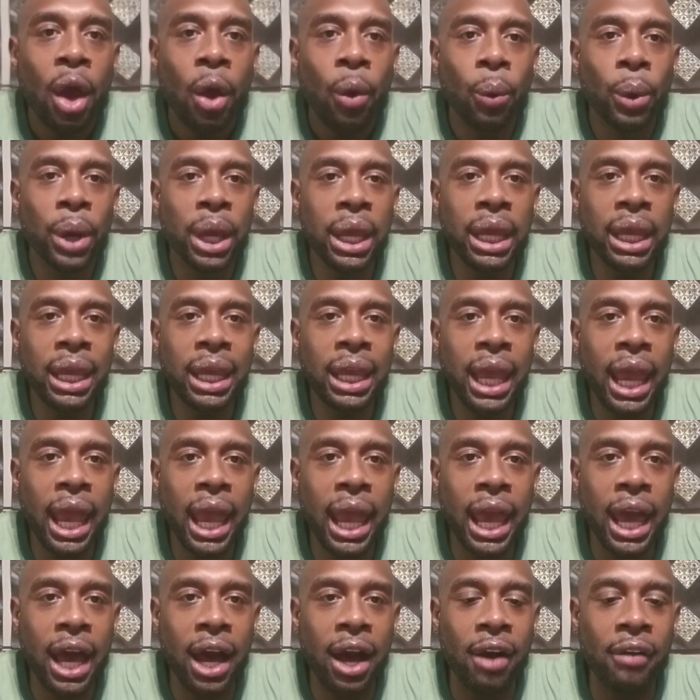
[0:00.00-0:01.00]
We
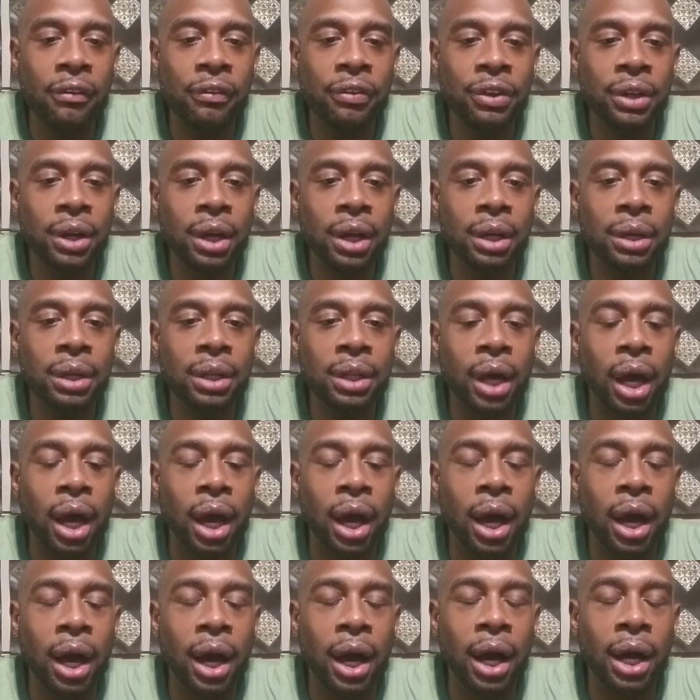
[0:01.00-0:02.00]
have
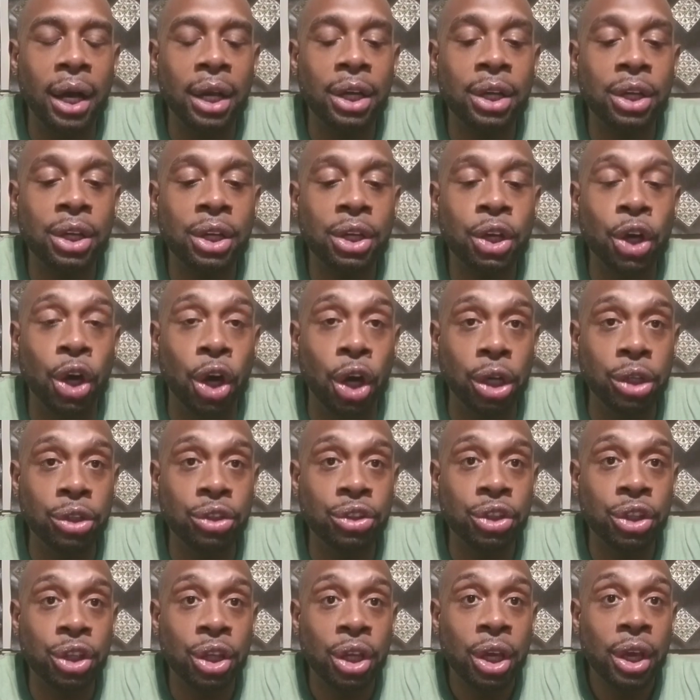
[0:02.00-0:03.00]
uh,
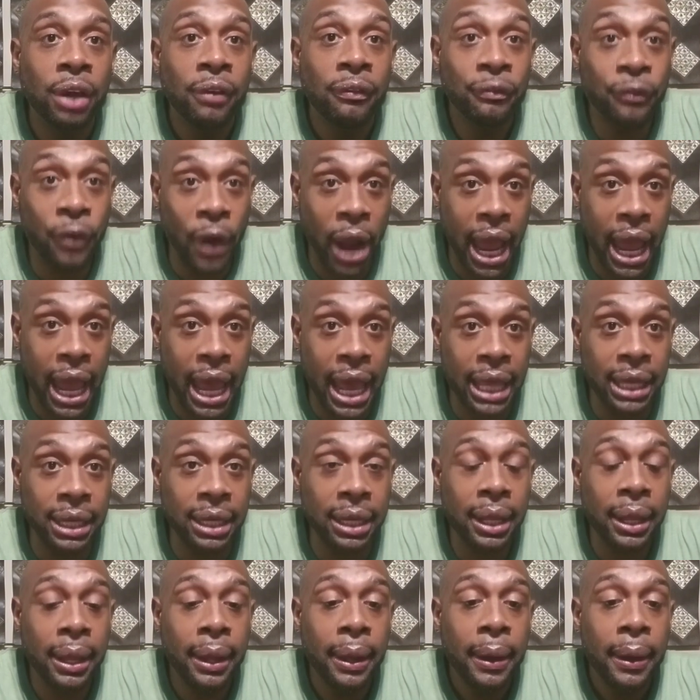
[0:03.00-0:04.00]
cooked, fried
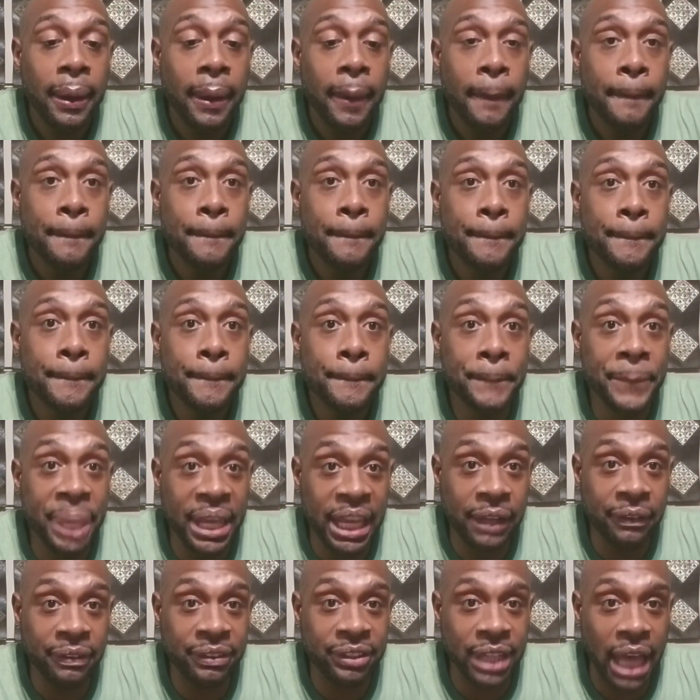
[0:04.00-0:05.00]

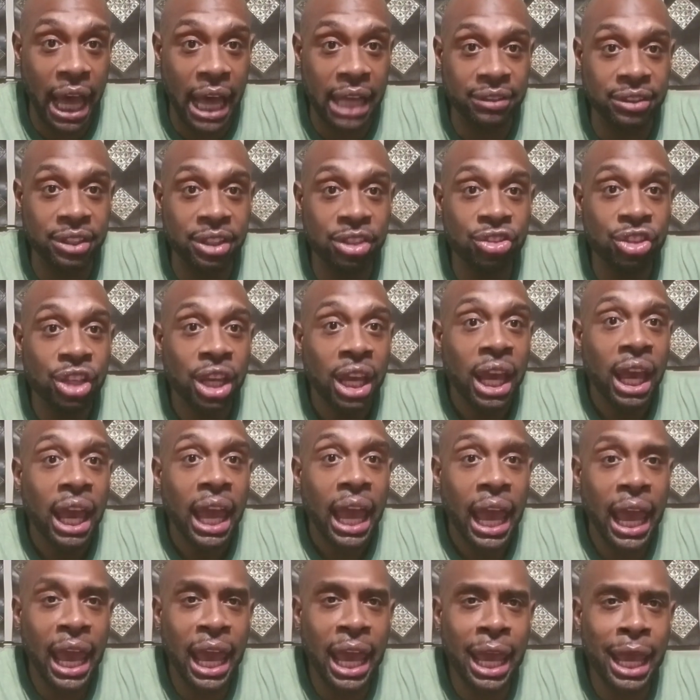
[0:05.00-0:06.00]
beef sausage
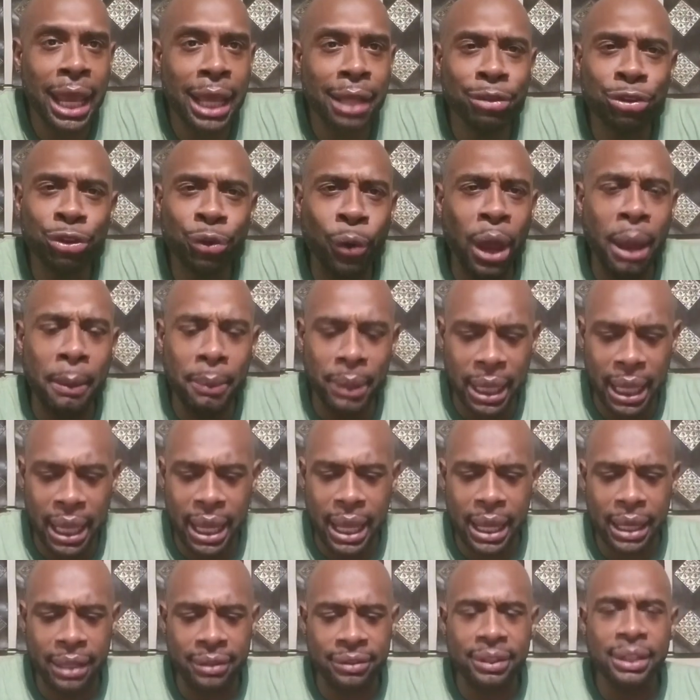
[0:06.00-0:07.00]
and scrambled
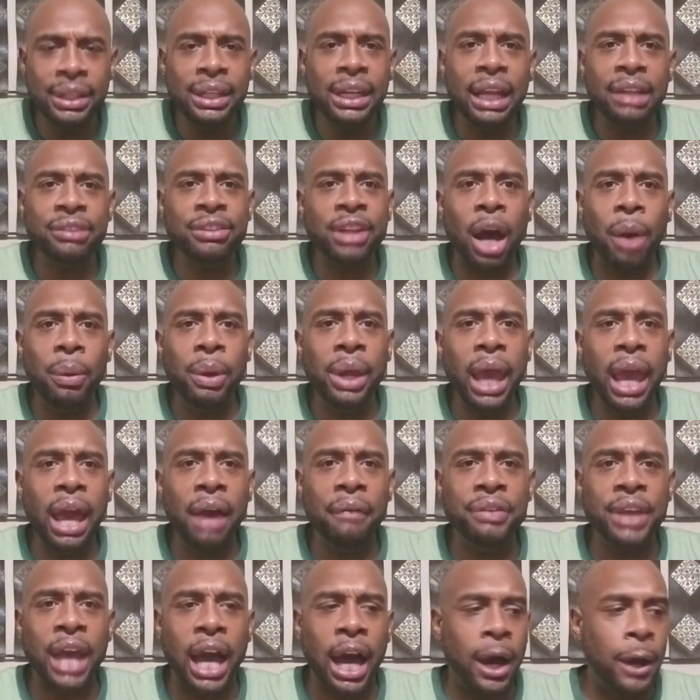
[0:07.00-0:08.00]
eggs. That's all we
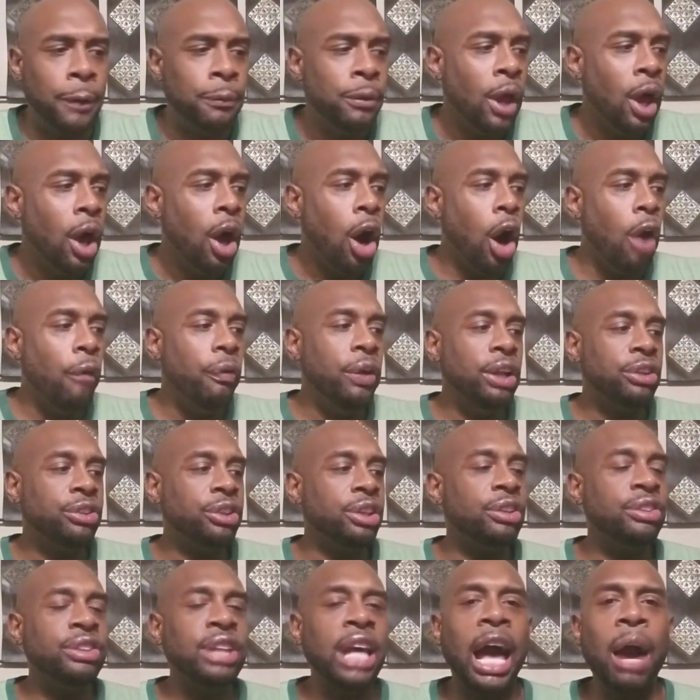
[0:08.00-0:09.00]
have, y'all. Over here
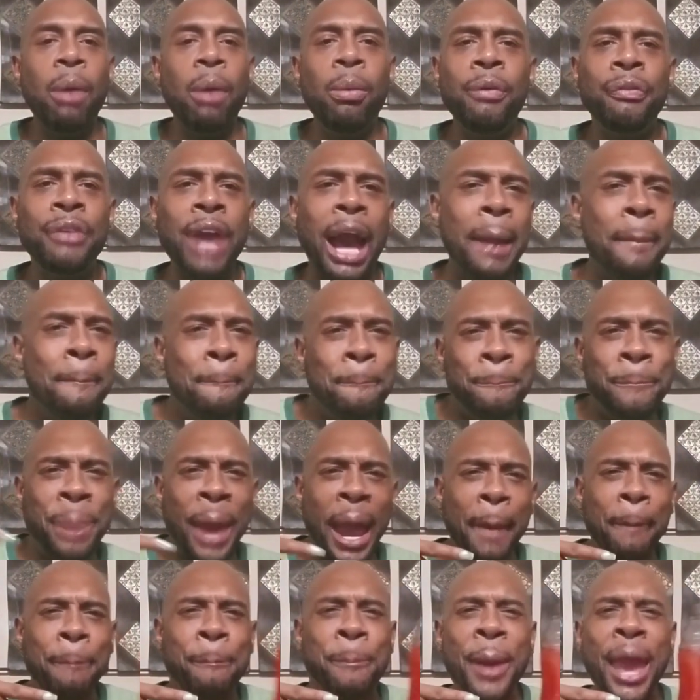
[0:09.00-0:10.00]
to the side, we've got
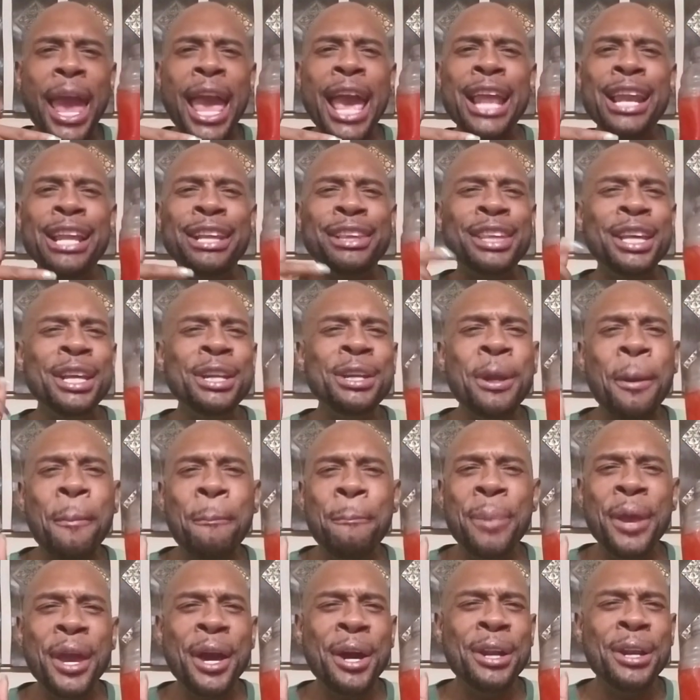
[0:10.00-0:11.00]
Big Ben is in the
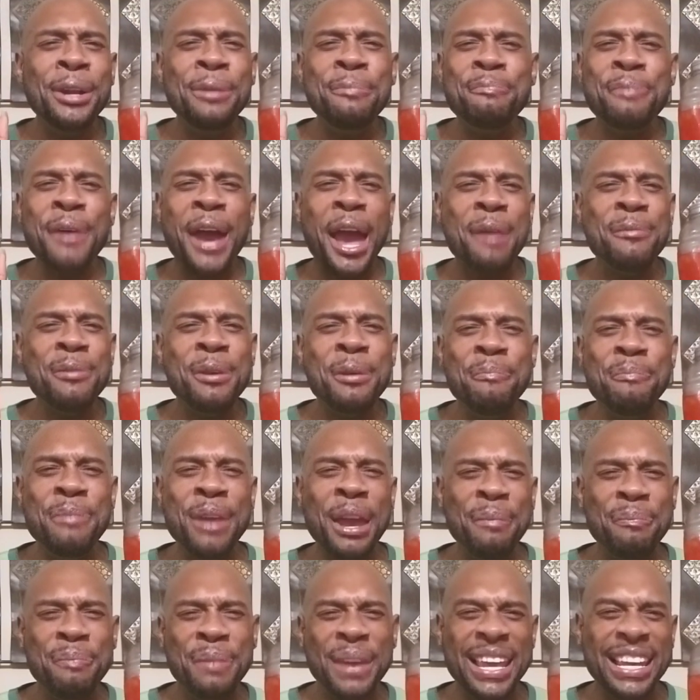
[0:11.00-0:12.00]
building, baby.
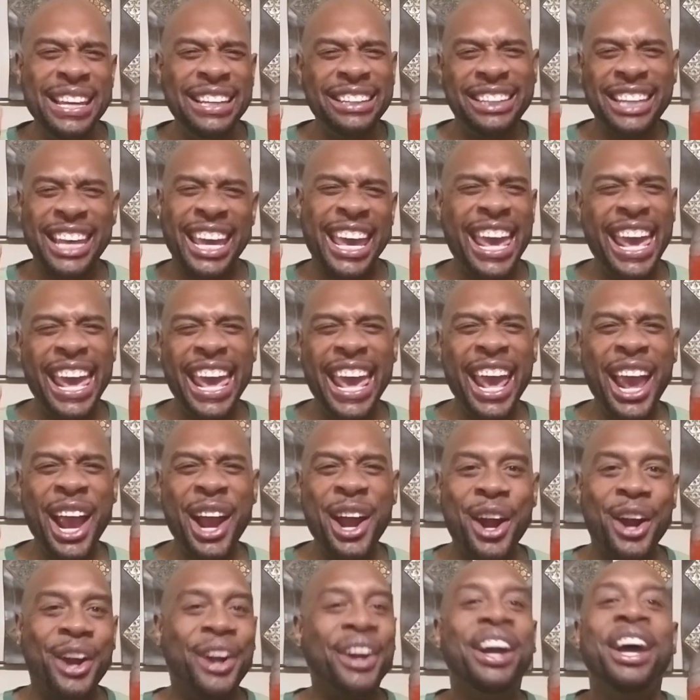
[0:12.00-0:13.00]
Big Ben is
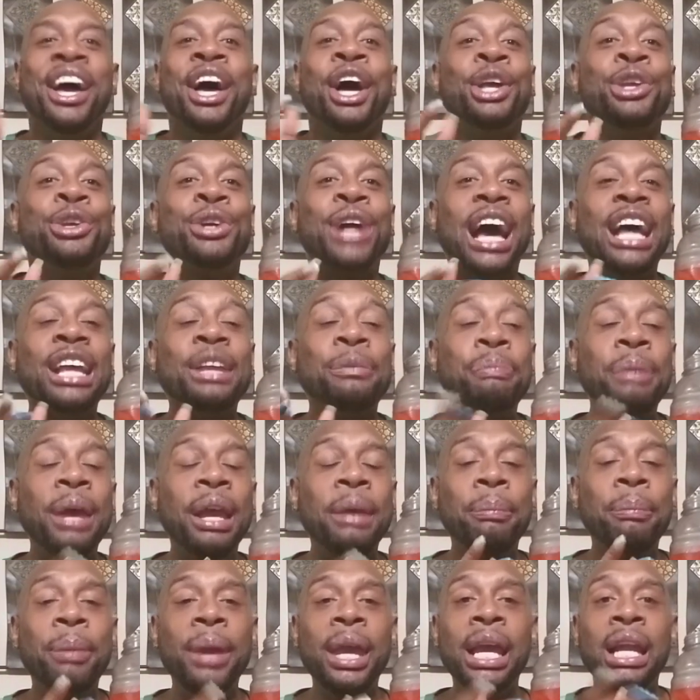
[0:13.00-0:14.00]
here. You guys,
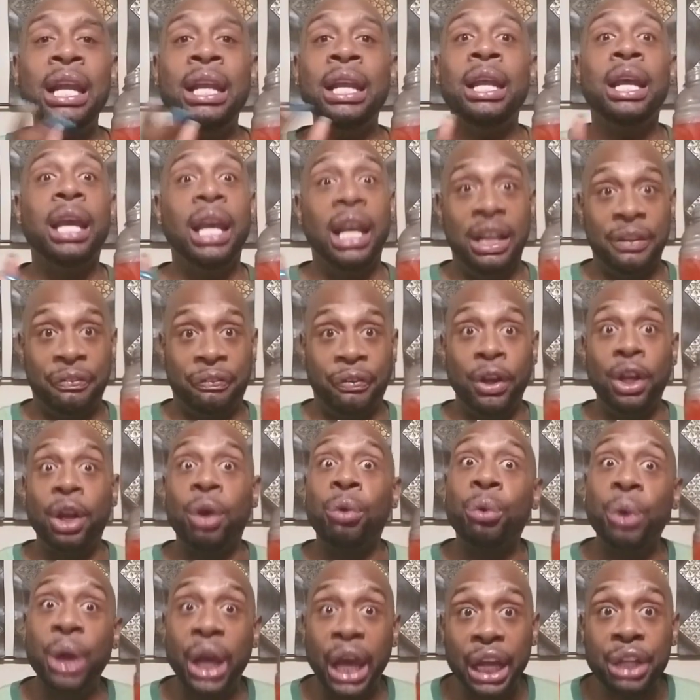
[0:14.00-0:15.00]
Big Ben is full
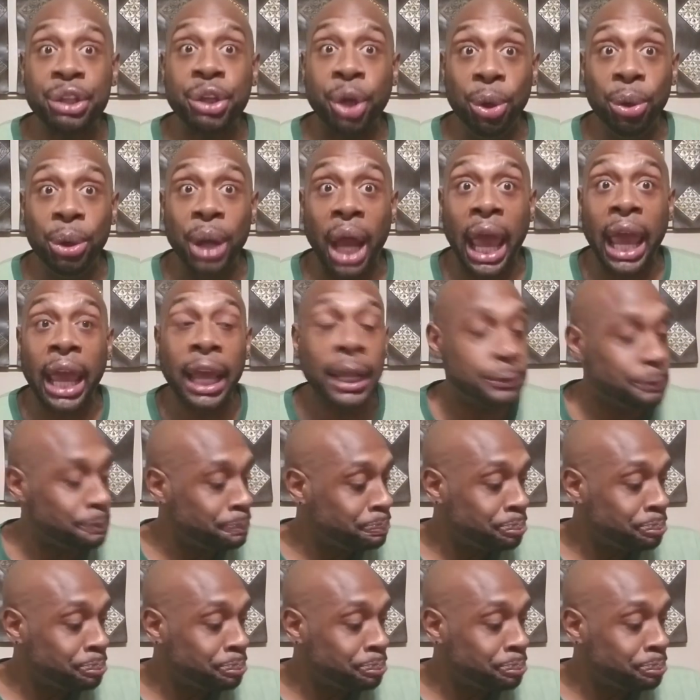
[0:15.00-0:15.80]
of red Kool-Aid.